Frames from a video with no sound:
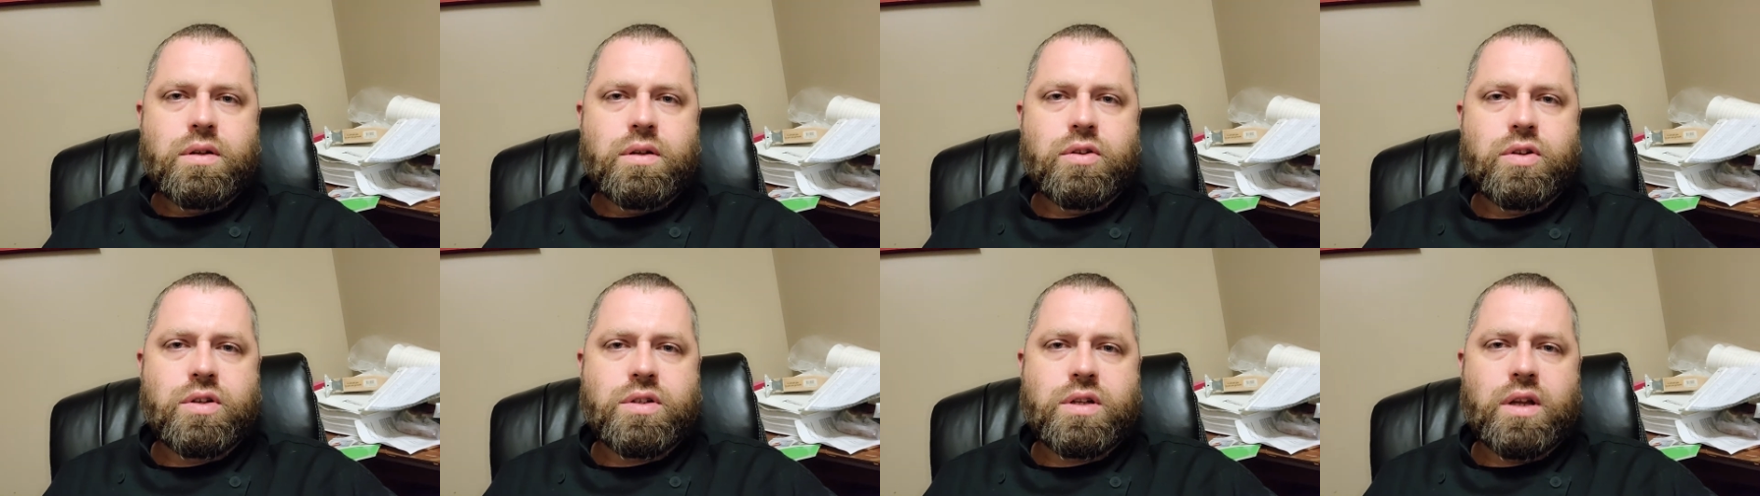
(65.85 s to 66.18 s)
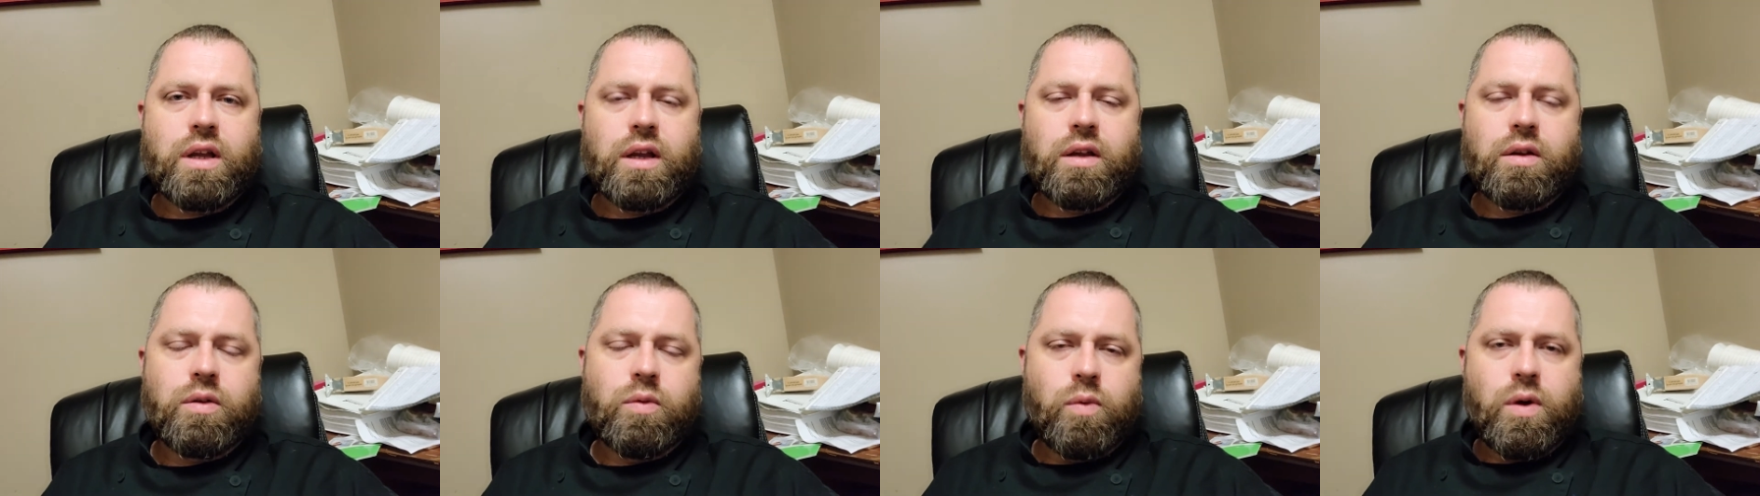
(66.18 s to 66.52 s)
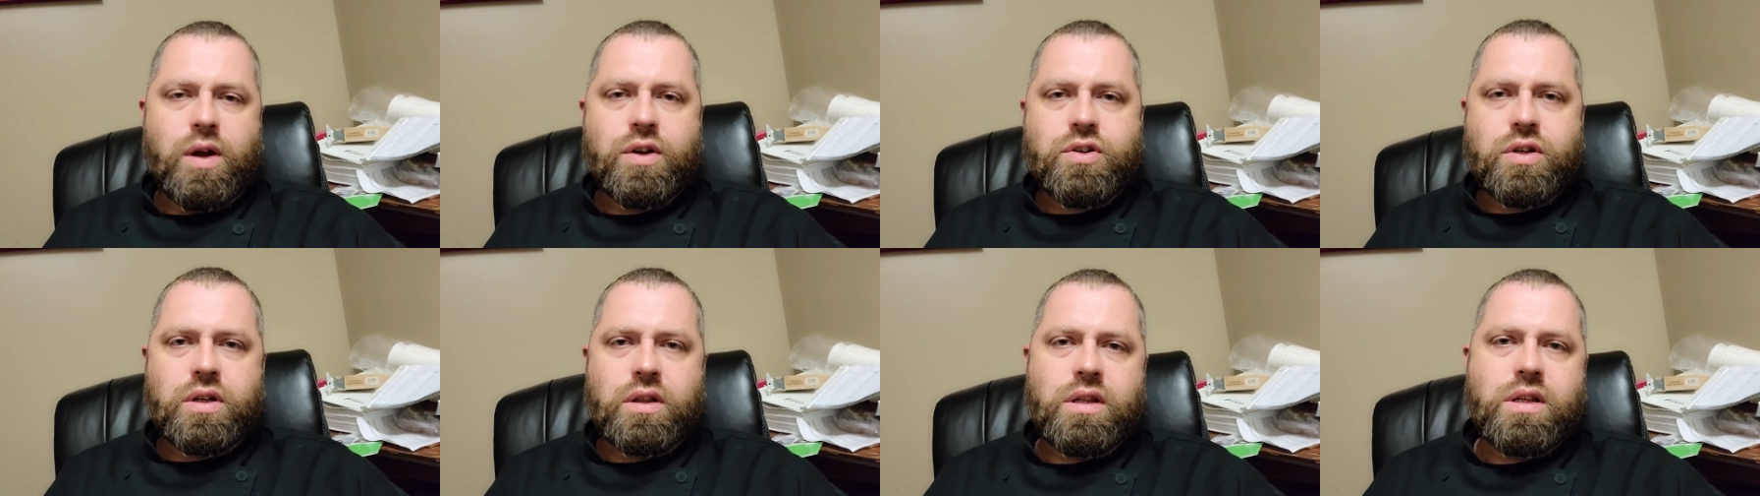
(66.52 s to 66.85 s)
Just like
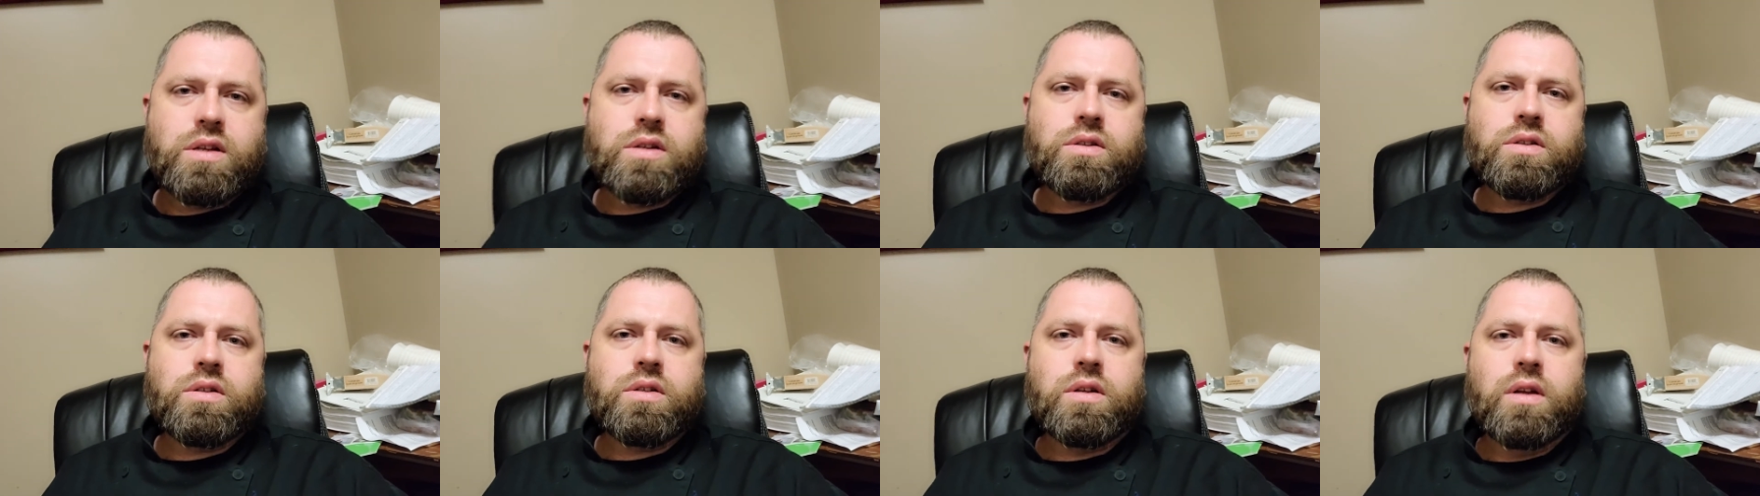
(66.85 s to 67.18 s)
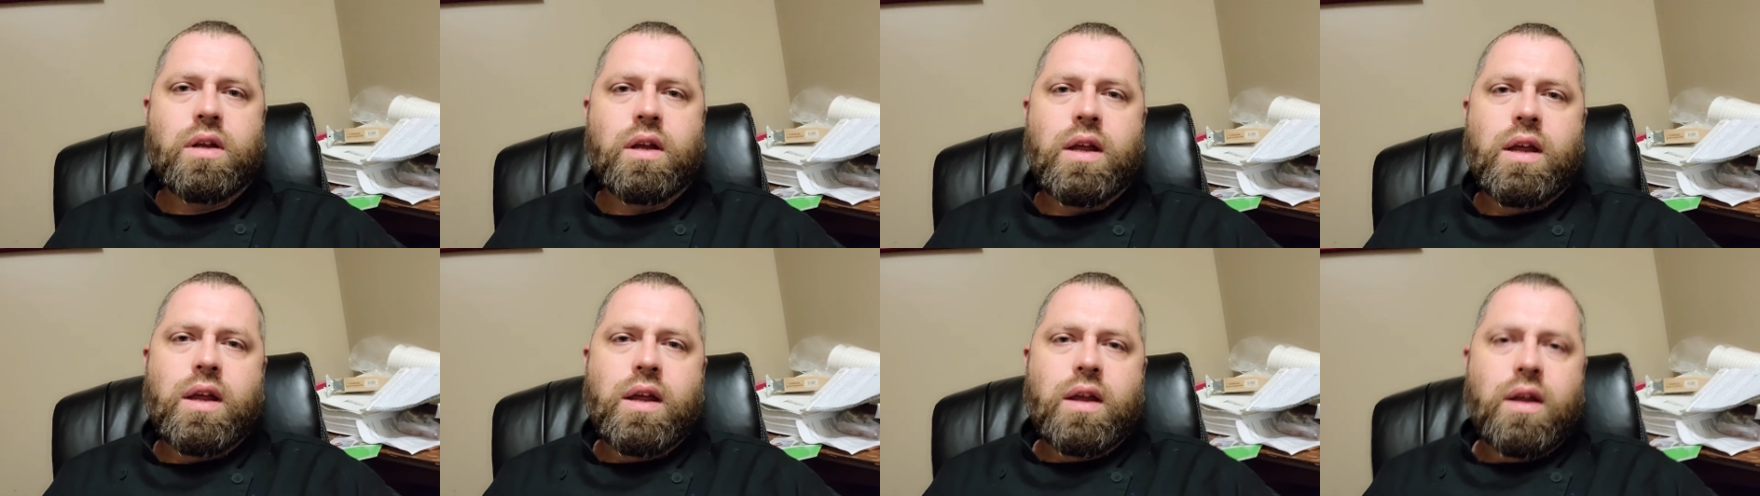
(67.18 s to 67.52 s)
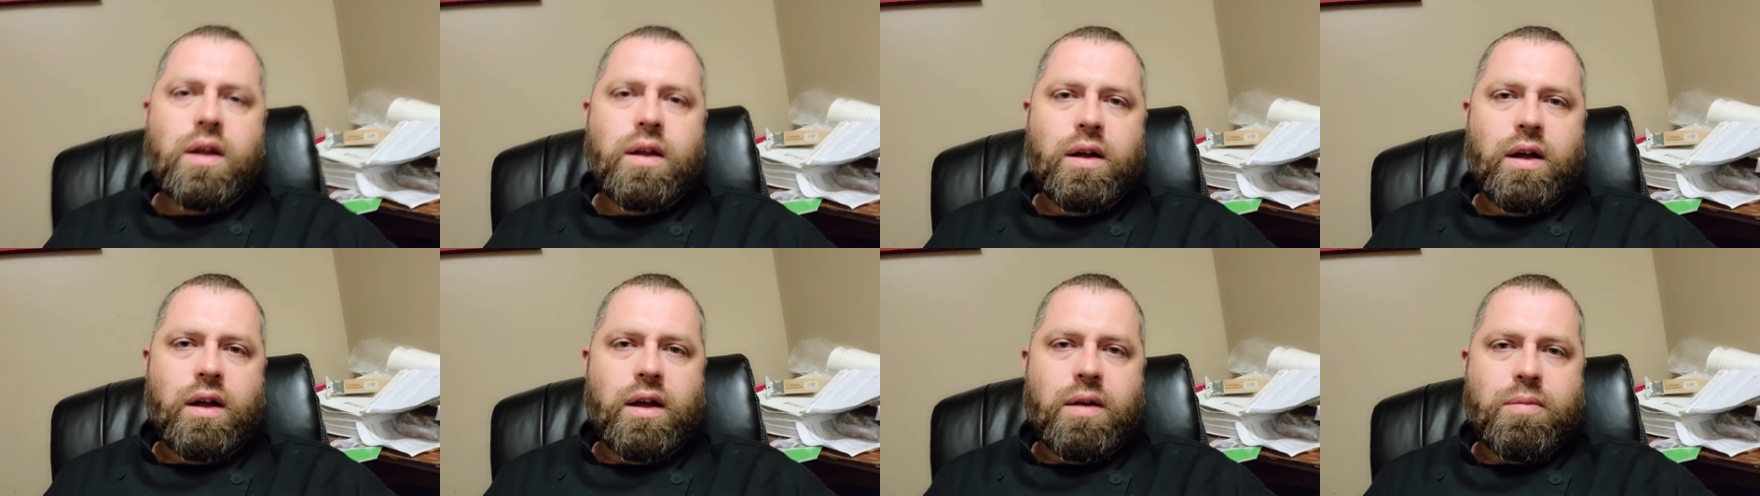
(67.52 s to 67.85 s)
watching this
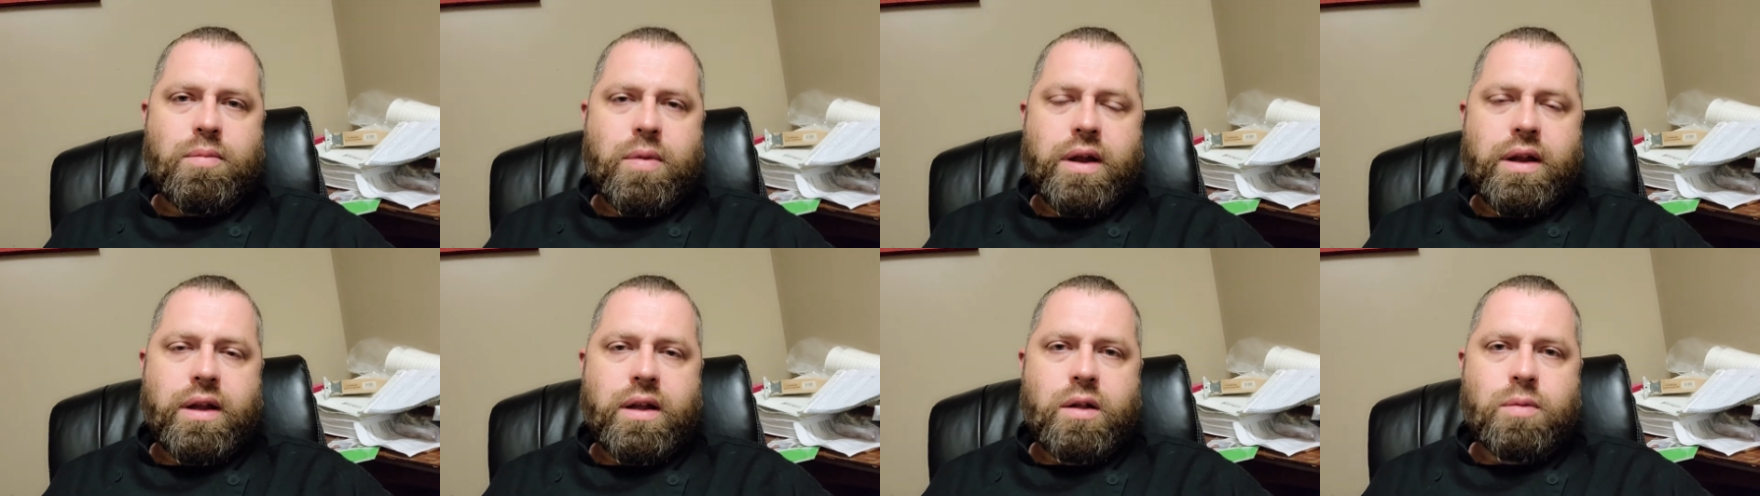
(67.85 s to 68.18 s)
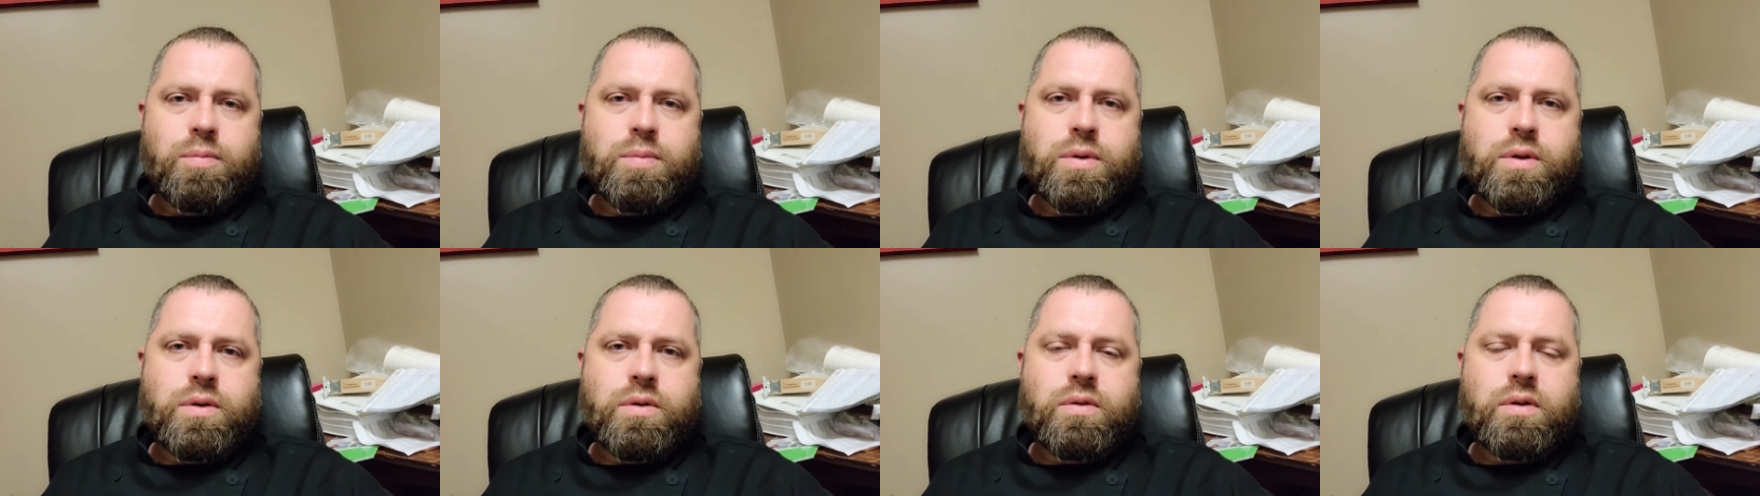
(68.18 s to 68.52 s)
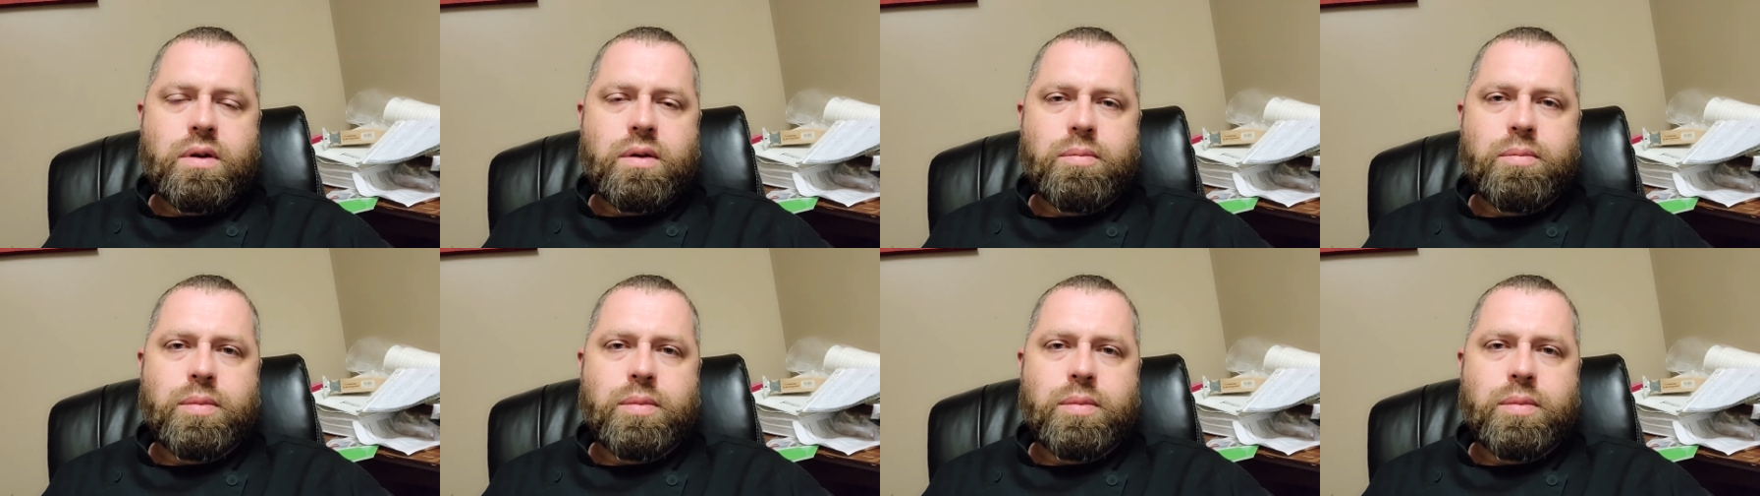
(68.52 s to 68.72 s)
uh, might help you,